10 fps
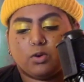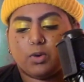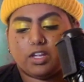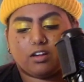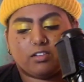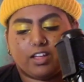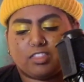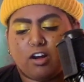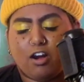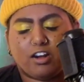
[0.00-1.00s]
Queer
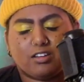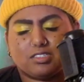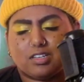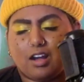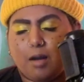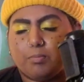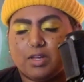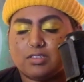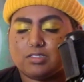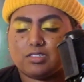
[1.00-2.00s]
like the heart is a
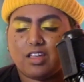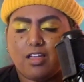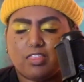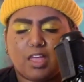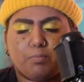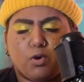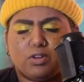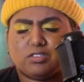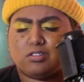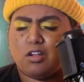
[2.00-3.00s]
compass that
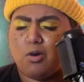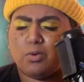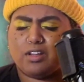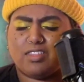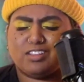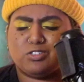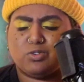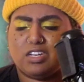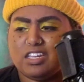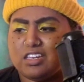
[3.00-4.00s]
points nowhere that
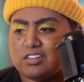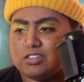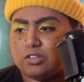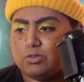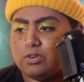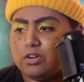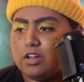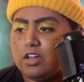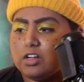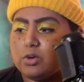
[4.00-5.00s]
you need it to.
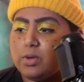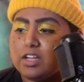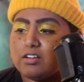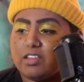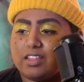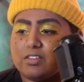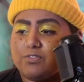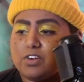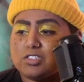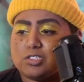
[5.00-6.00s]
Queer like
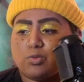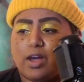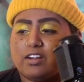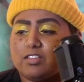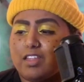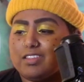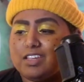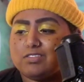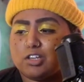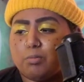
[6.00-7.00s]
the first sweater that
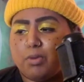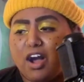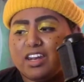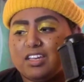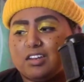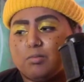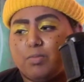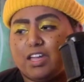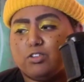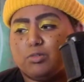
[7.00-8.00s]
leaves your body in a
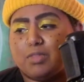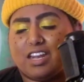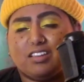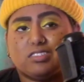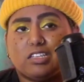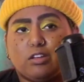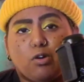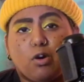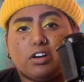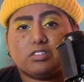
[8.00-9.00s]
bedroom that isn't
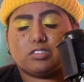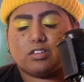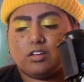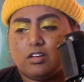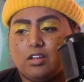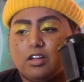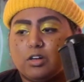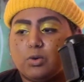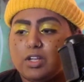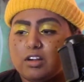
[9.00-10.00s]
yours.
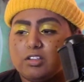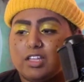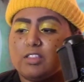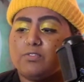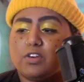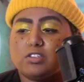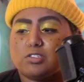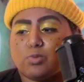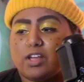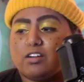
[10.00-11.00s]
Queer like the
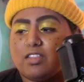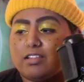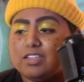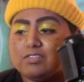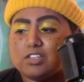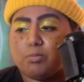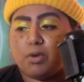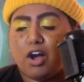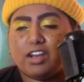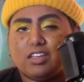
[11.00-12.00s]
first sweater that leaves your
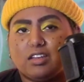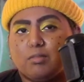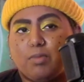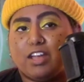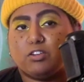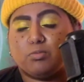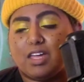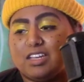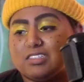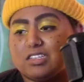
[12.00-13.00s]
body in a
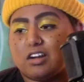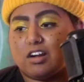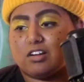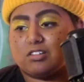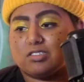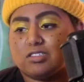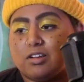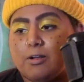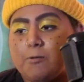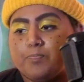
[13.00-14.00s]
bedroom that isn't hers.